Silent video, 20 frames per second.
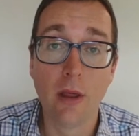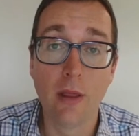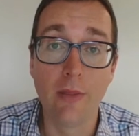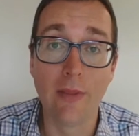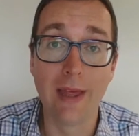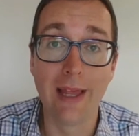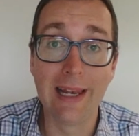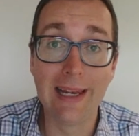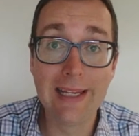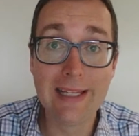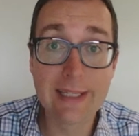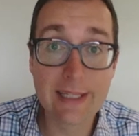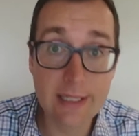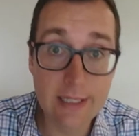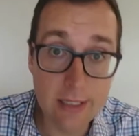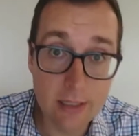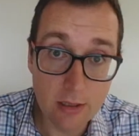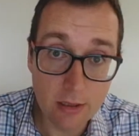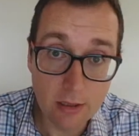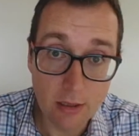they're
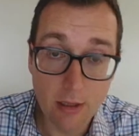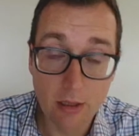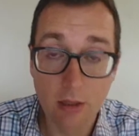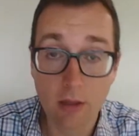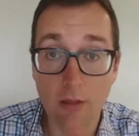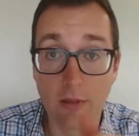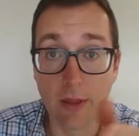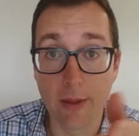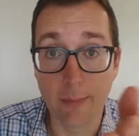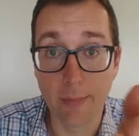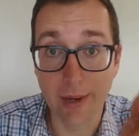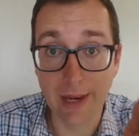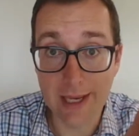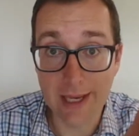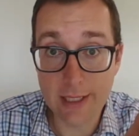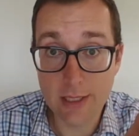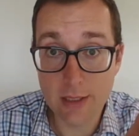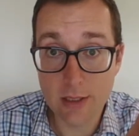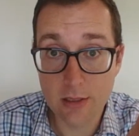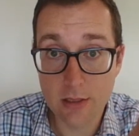listed, they're
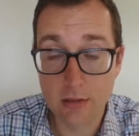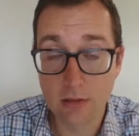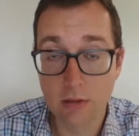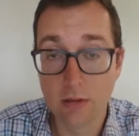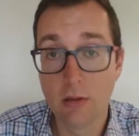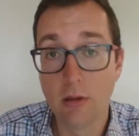placed,